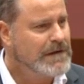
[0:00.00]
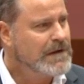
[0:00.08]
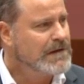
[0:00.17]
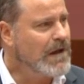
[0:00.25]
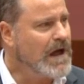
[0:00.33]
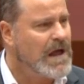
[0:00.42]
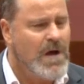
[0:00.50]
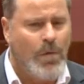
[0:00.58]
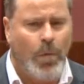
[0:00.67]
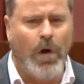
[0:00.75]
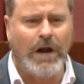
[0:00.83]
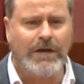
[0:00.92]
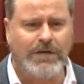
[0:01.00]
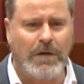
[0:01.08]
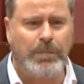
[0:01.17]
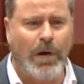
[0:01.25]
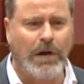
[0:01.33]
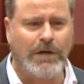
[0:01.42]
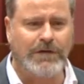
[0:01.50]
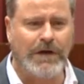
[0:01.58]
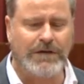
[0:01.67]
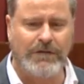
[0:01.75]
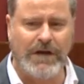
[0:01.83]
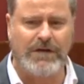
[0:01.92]
Like, what is the
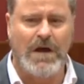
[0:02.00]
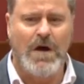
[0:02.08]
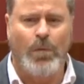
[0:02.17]
politics of this?